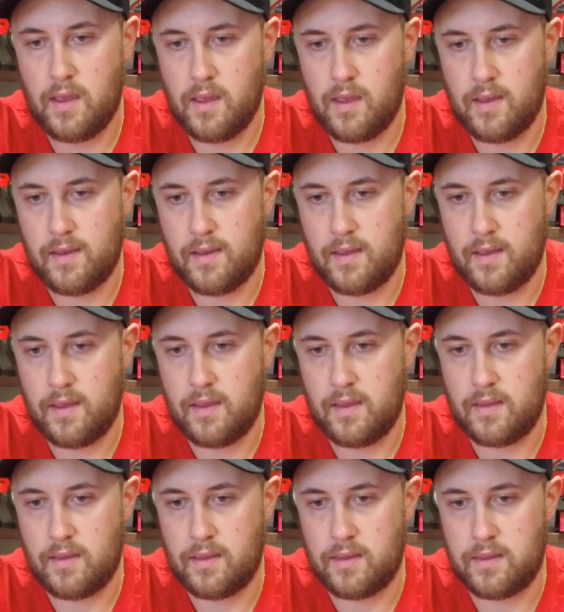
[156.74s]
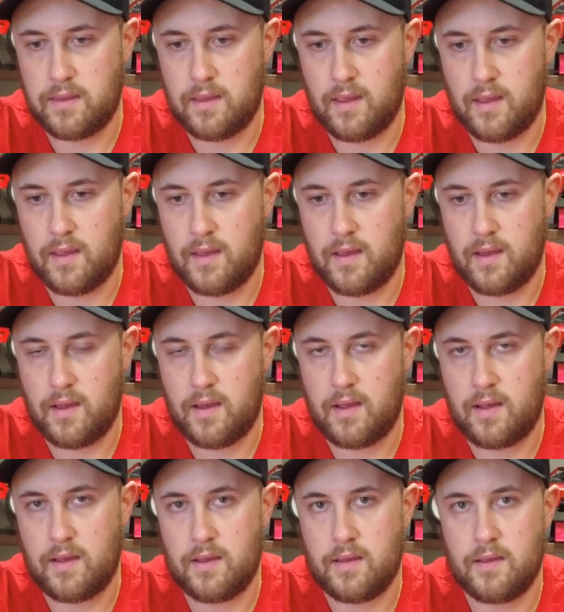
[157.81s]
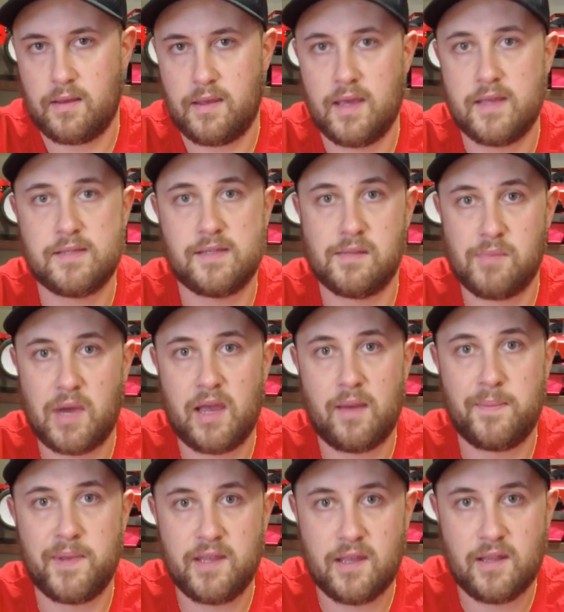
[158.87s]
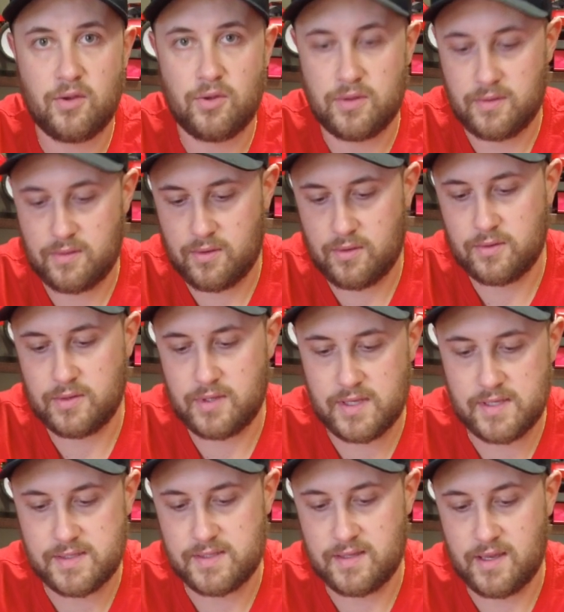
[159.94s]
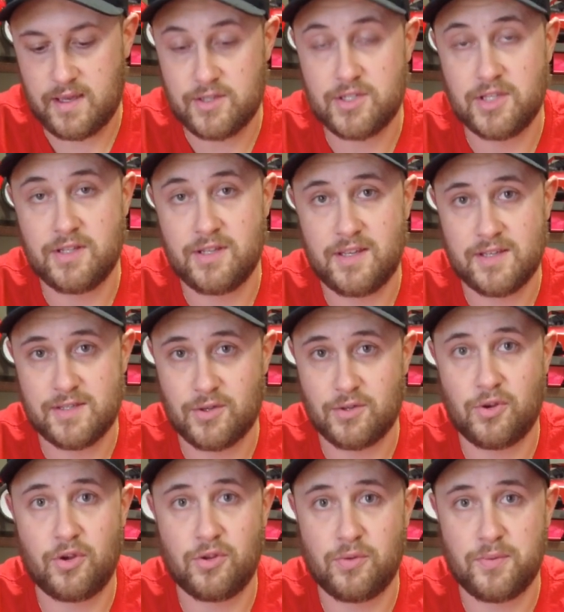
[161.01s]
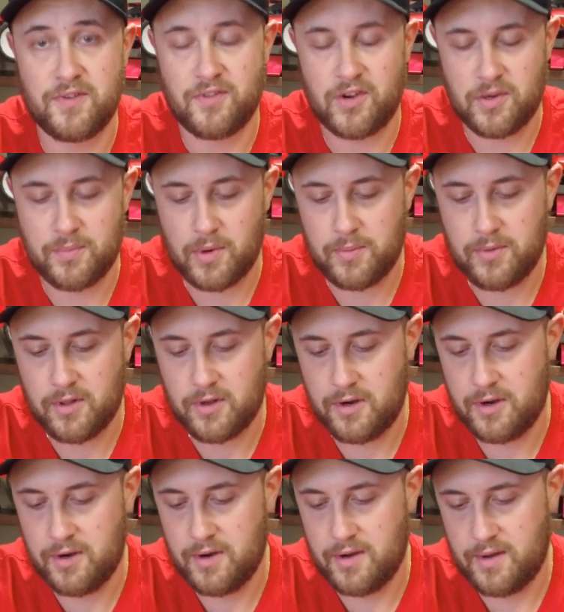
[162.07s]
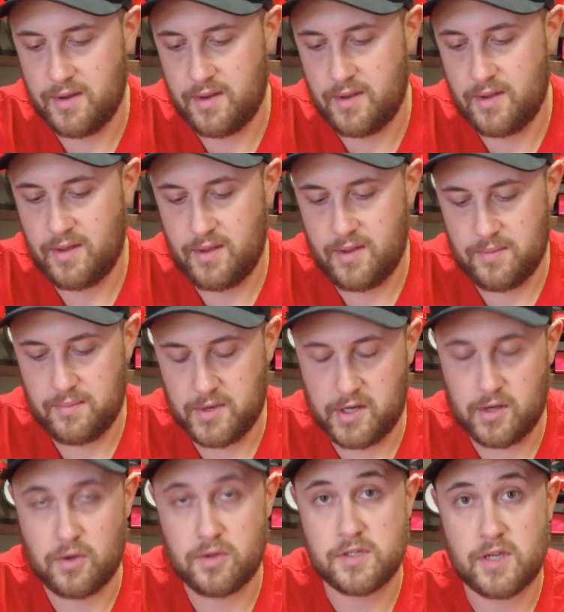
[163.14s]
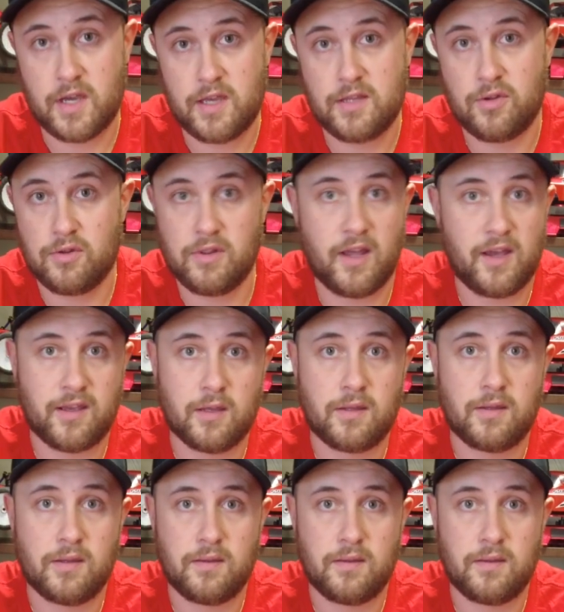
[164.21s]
and I guess that my opinion on this engine is not going to be very popular, because I don't like it.